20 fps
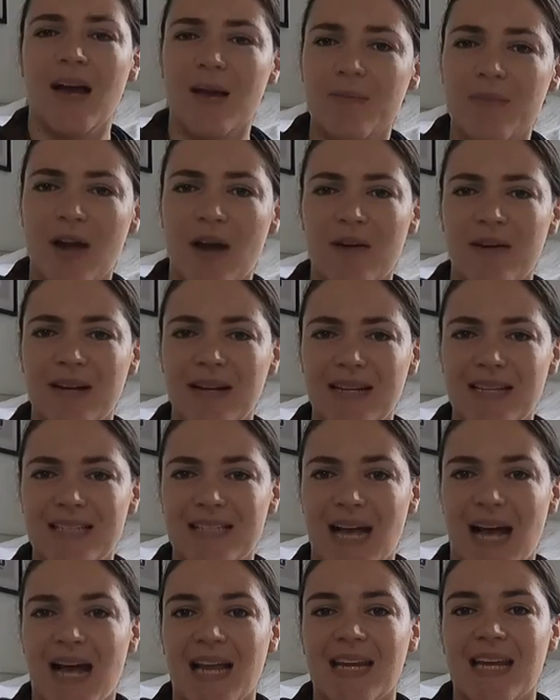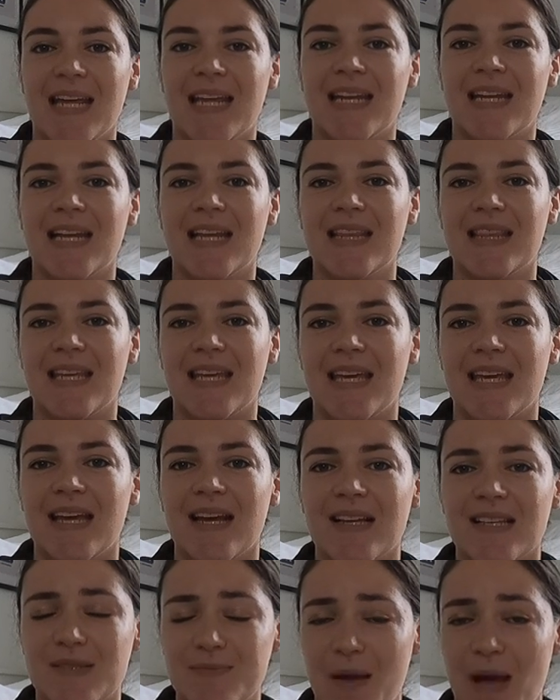I'm currently sat in
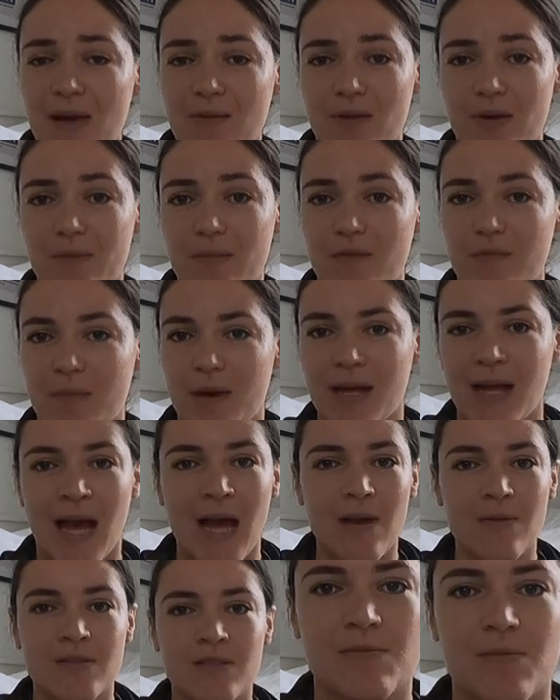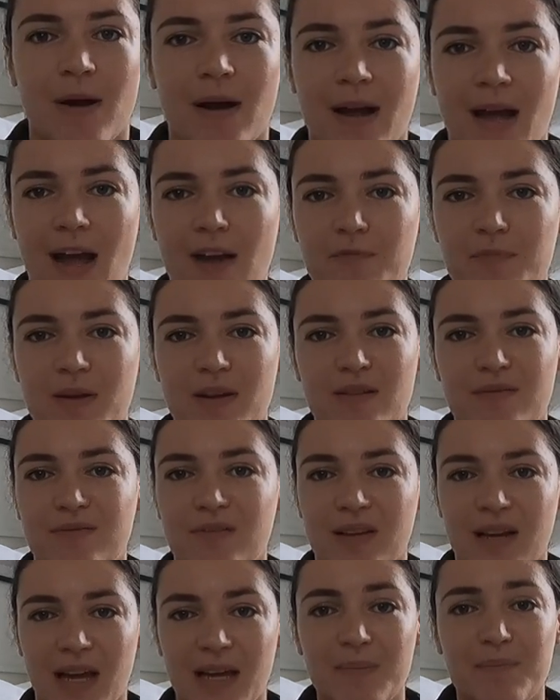the spare room of my house where I have been
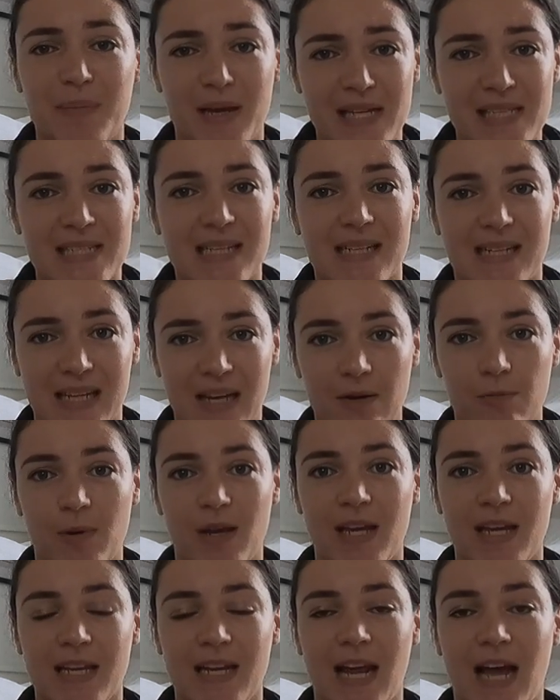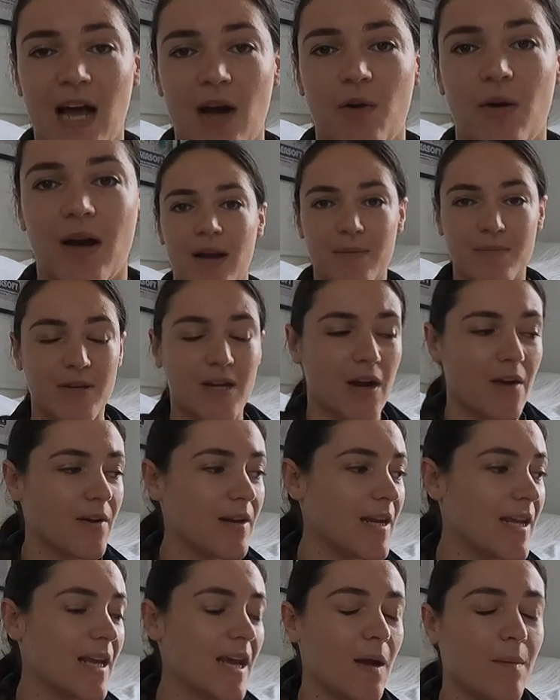for like basically a week now. I'm
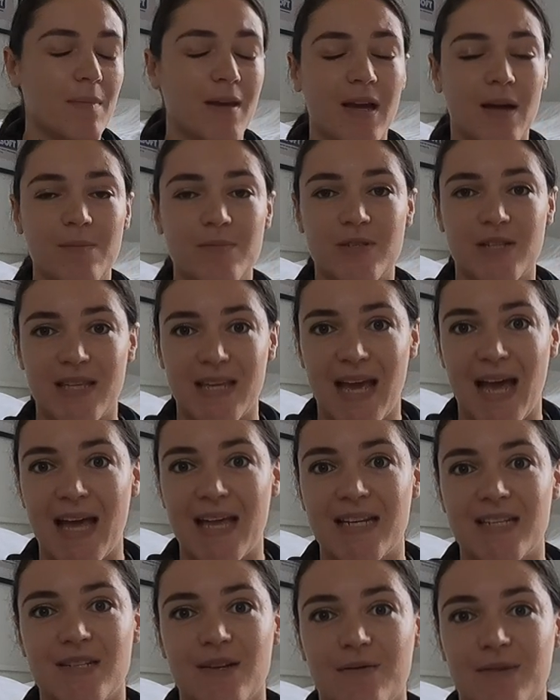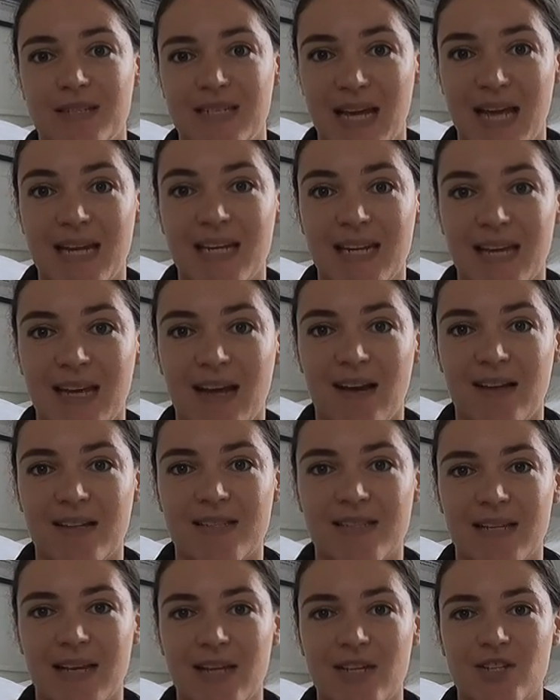currently coming up to the end of a 10-day
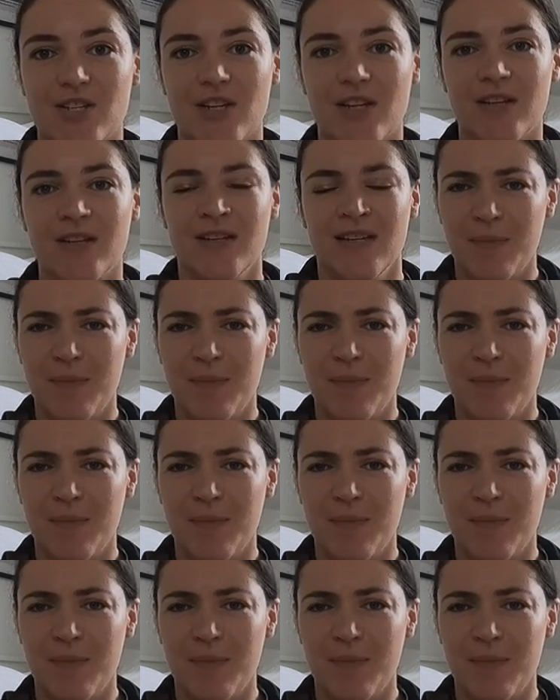isolation.